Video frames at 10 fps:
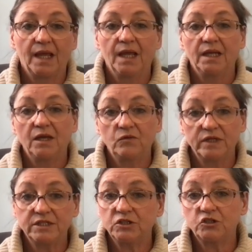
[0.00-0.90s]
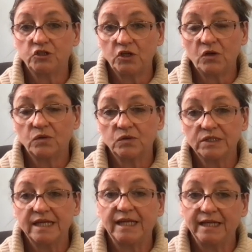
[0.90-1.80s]
Now, research shows
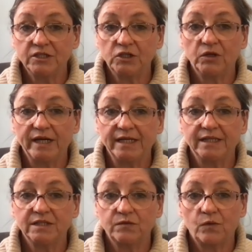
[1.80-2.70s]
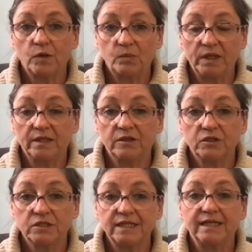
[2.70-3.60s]
that integrating these 4
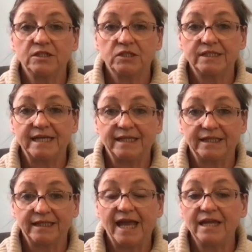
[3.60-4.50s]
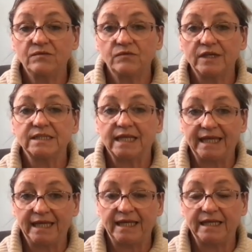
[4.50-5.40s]
pillars into daily life is
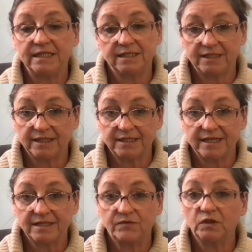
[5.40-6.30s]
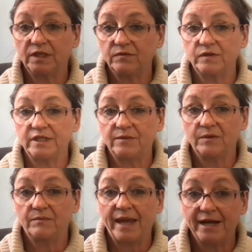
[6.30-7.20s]
key to successful lymphedema
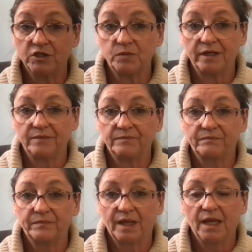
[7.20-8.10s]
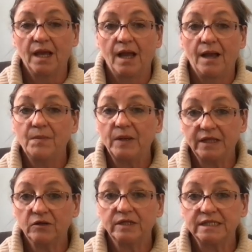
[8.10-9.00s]
management. But
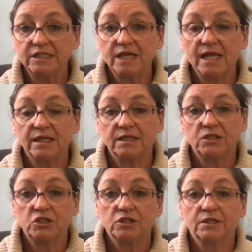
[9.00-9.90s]
there is a challenge.